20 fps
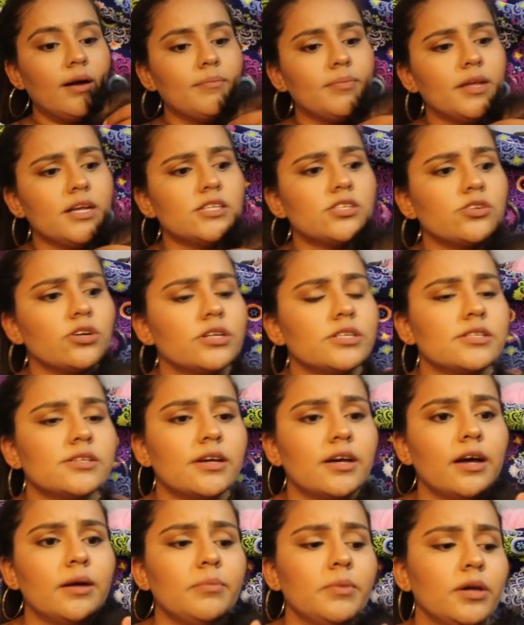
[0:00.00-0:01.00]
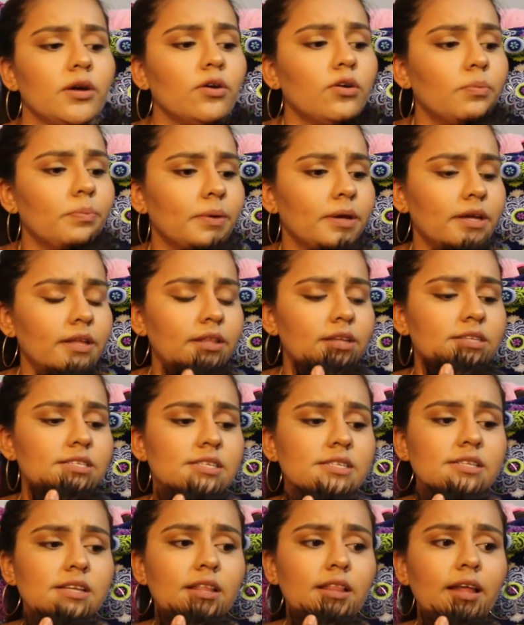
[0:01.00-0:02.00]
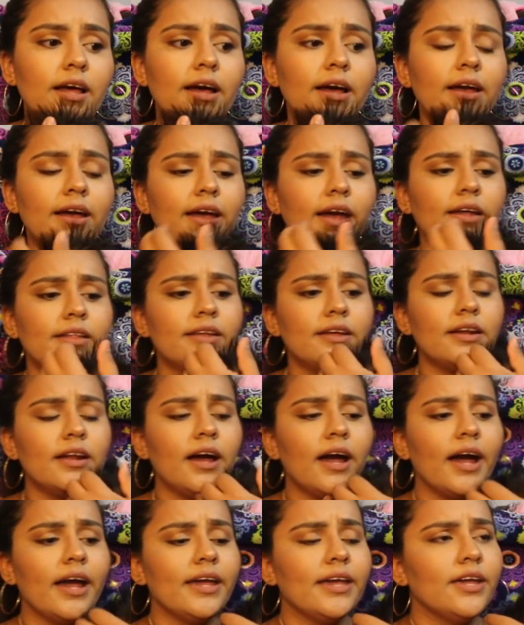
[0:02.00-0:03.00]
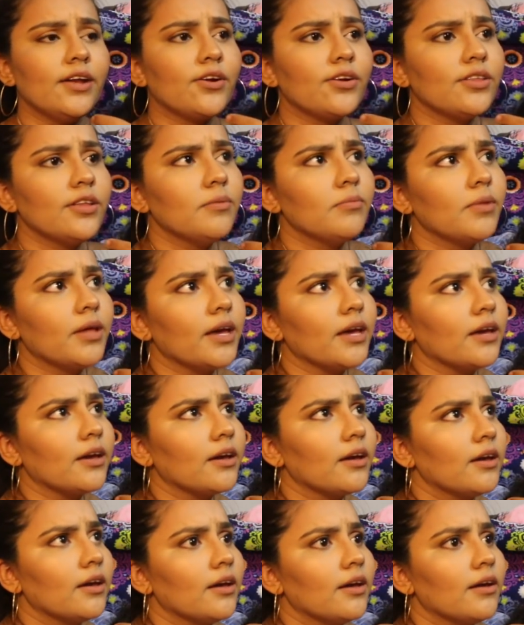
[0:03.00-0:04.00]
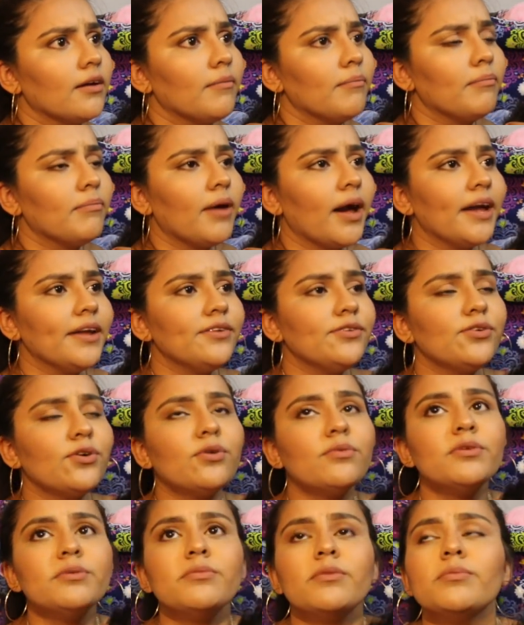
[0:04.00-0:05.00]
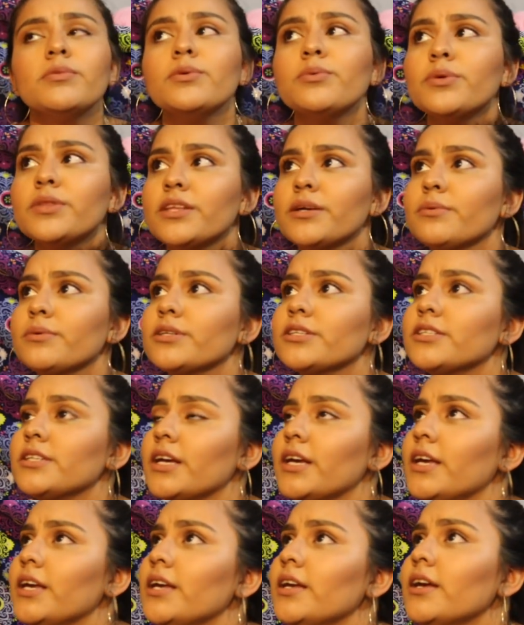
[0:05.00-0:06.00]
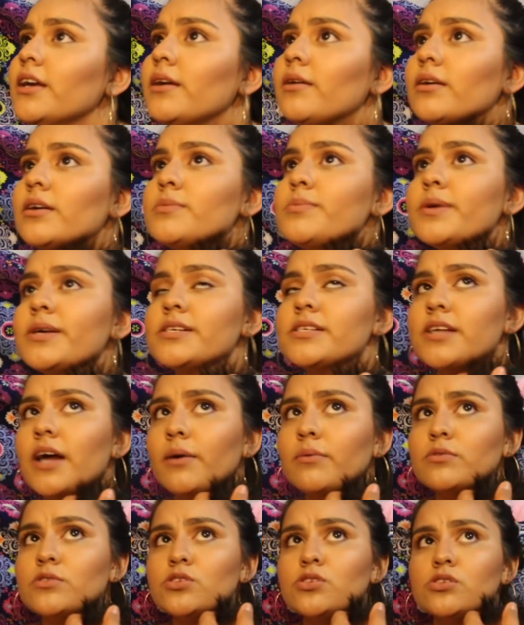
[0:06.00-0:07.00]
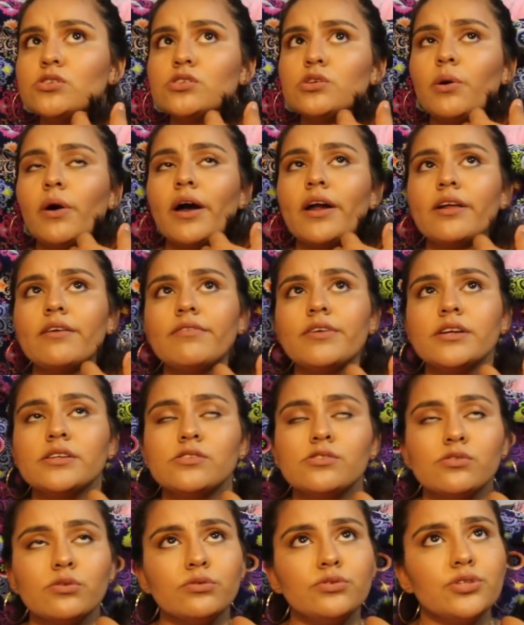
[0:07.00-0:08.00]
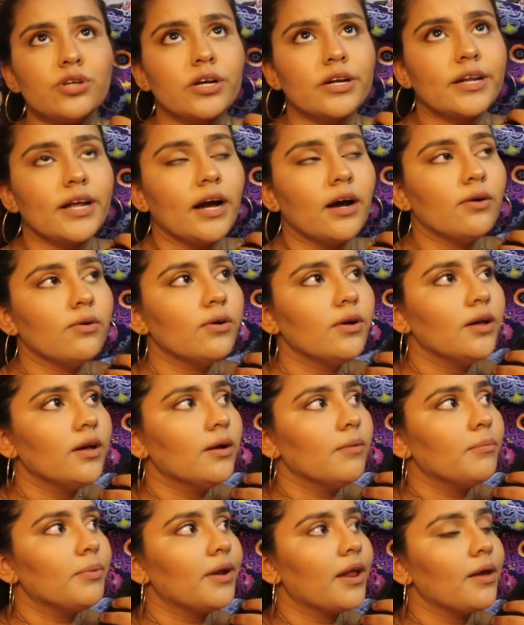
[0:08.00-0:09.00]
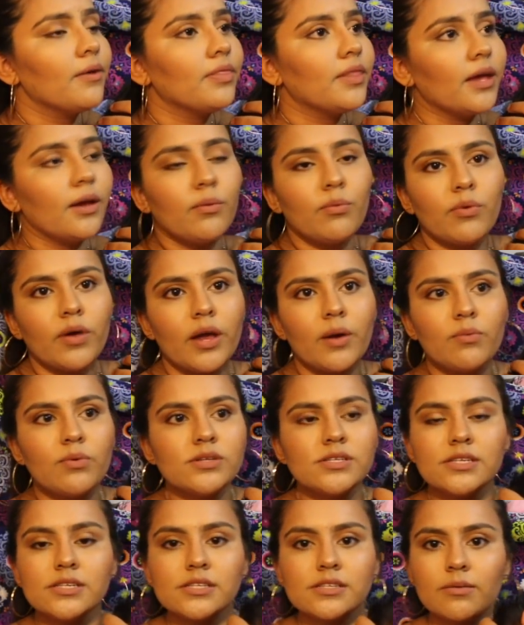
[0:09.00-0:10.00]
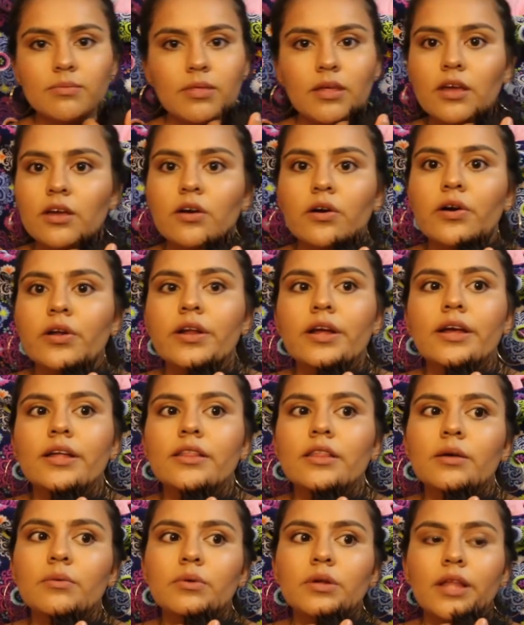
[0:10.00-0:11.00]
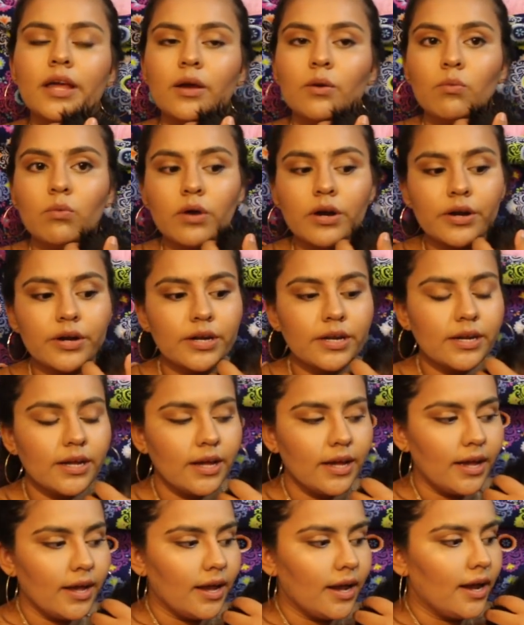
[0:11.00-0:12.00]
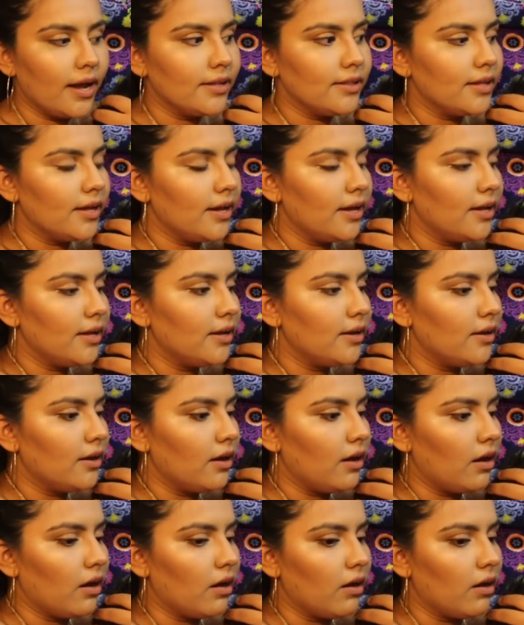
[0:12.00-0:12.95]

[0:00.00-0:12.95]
they start to cut me open, this isn't that. And then I hear them, like, I don't remember what they were saying because I was just so out of it and so drugged out, but it wasn't something good, and they were like worried. And then,